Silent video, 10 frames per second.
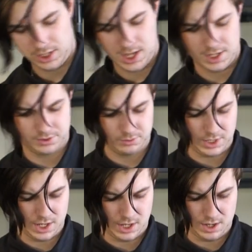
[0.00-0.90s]
last
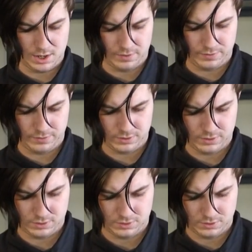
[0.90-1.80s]
we have
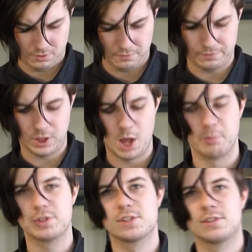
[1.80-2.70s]

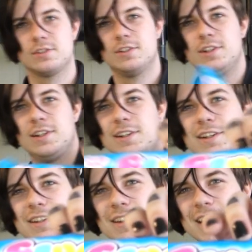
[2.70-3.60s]
flumps.
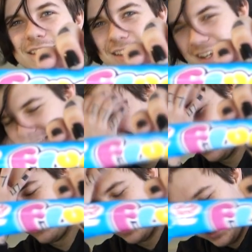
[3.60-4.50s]
That's a,
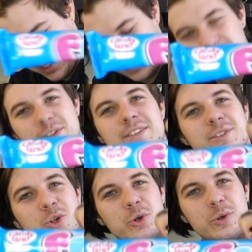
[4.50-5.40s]
a really
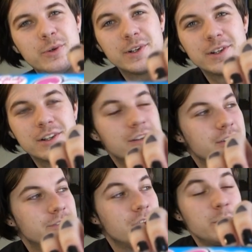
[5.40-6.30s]
cool word,
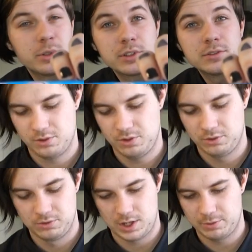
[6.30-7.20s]
a flump.
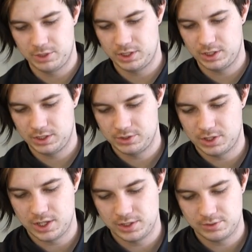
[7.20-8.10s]
Cool, I'm gonna
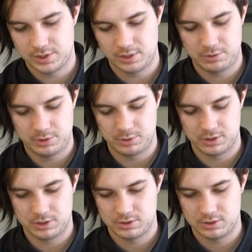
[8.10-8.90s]
try these this September.